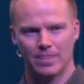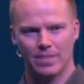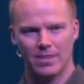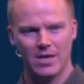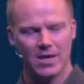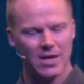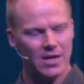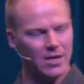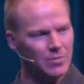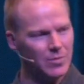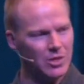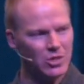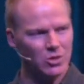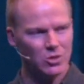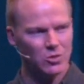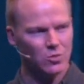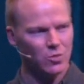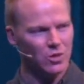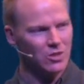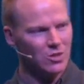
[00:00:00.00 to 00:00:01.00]
The enemy
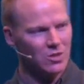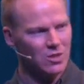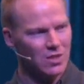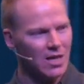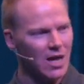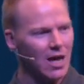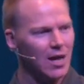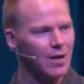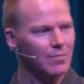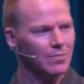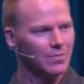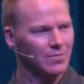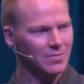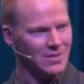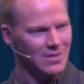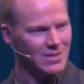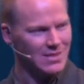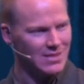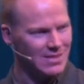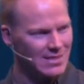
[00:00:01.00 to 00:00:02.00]
just wants to come,
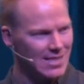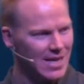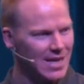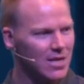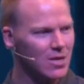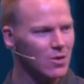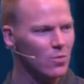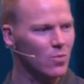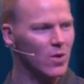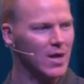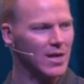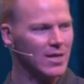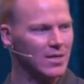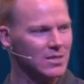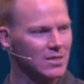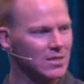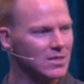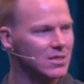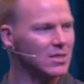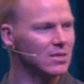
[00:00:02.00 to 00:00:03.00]
take away,
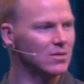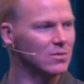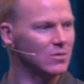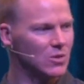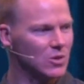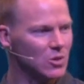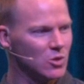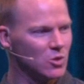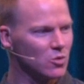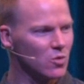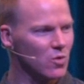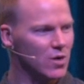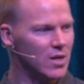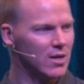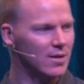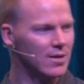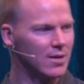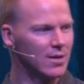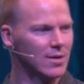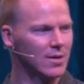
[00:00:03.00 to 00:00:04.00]
steal, destroy.
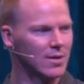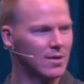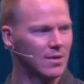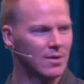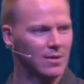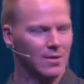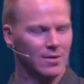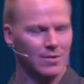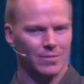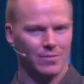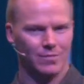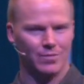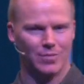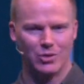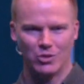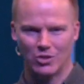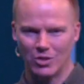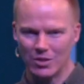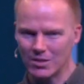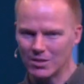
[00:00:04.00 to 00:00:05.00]
But
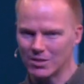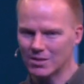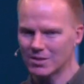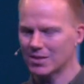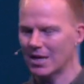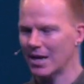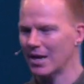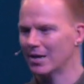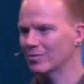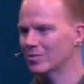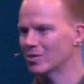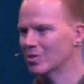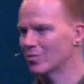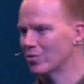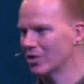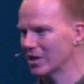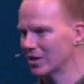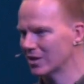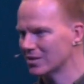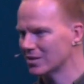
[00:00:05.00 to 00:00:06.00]
Jesus came to
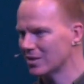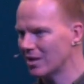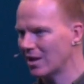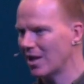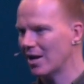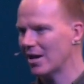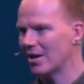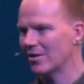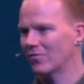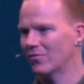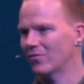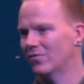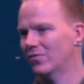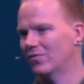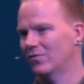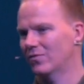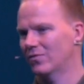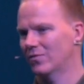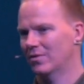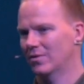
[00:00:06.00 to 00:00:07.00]
bring us life,
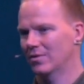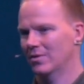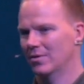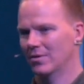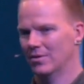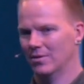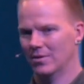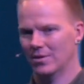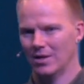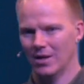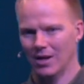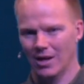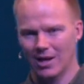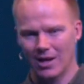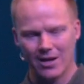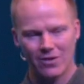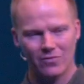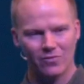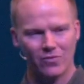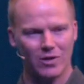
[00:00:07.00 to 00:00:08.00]
and
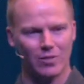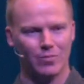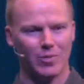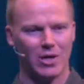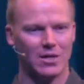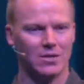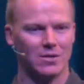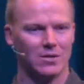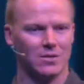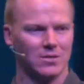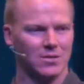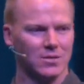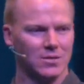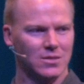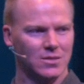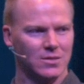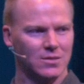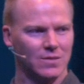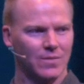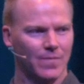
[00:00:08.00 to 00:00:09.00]
life in abundance.